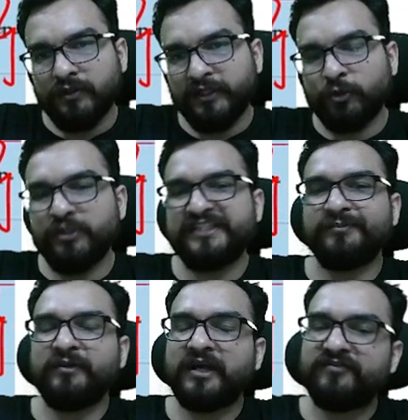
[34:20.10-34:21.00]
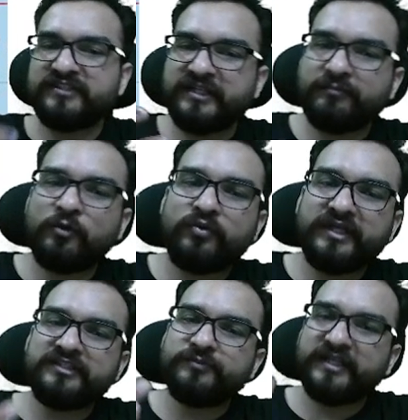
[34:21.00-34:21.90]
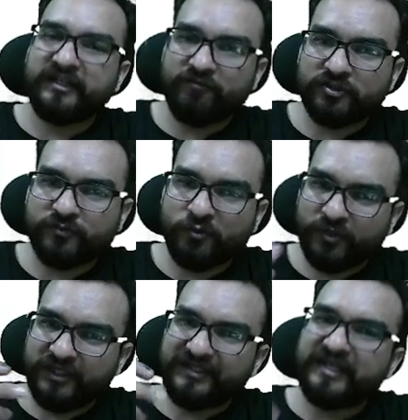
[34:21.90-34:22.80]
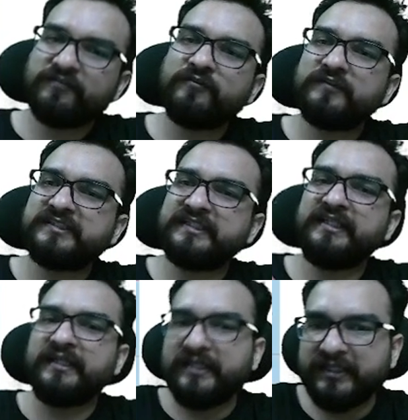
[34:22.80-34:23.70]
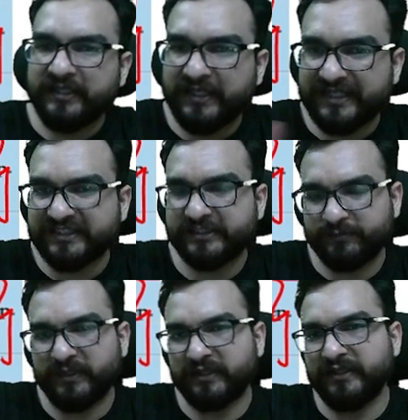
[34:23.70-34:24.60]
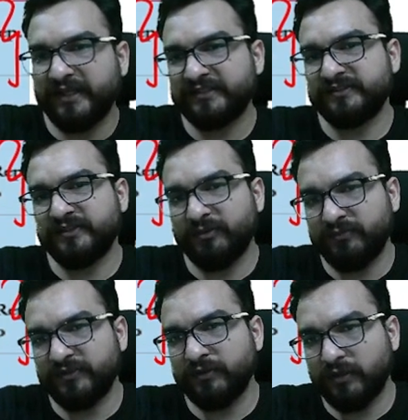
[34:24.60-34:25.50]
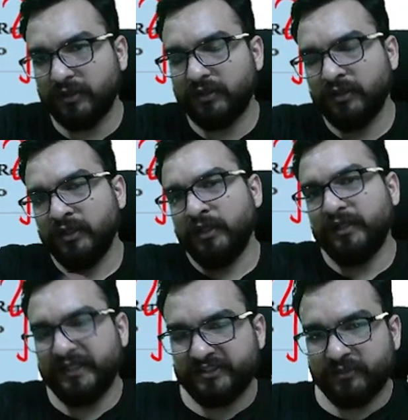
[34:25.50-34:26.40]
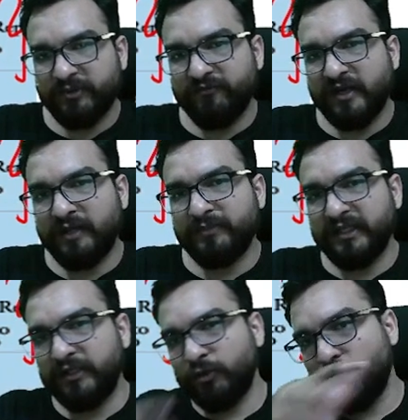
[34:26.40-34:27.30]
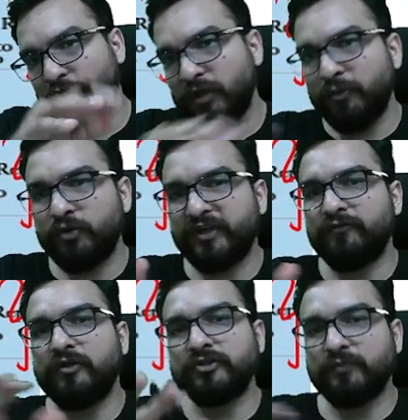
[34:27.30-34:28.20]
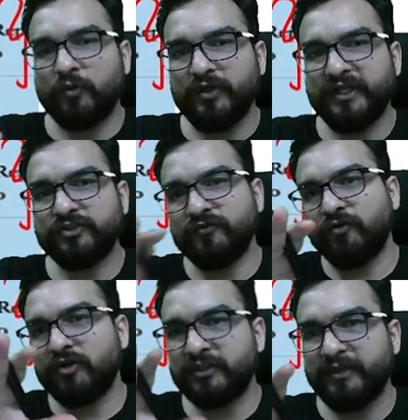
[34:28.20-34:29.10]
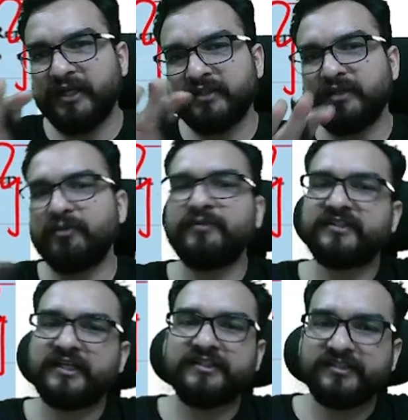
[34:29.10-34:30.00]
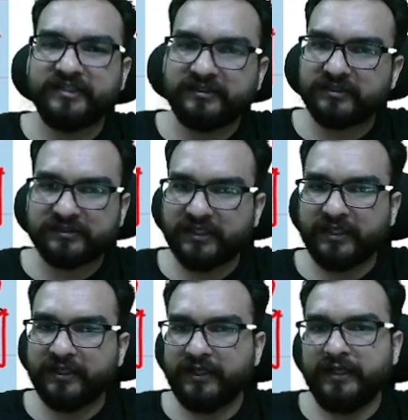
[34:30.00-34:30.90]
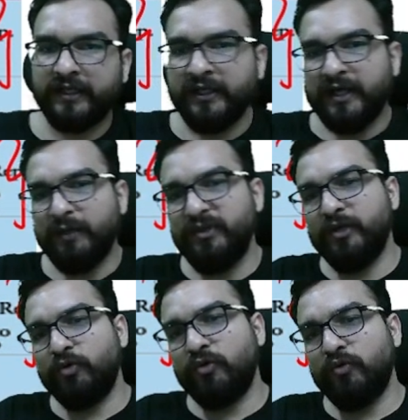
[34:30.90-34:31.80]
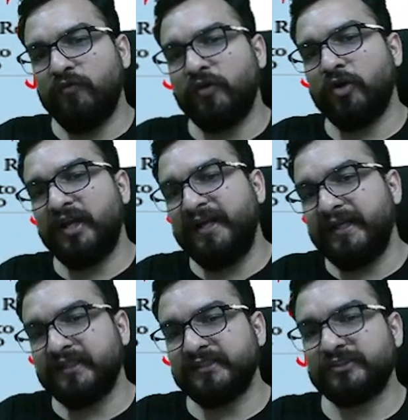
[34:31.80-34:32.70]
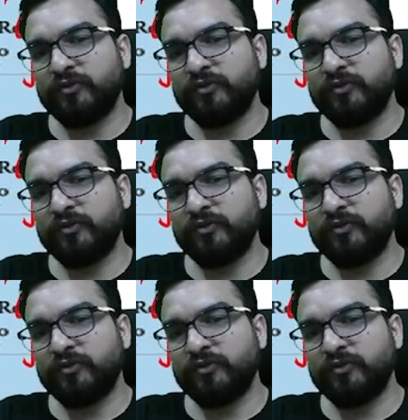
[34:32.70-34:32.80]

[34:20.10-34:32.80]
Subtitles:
Dekho, isme kafi sare mountains bhi hai, rivers bhi hongi. That we will see in the next aspect. Next, jab hum lecture mein, I am telling you all about rivers, mountains of North America. Tab hum ye sari cheeze discuss karenge, right? Abhi, overall idea.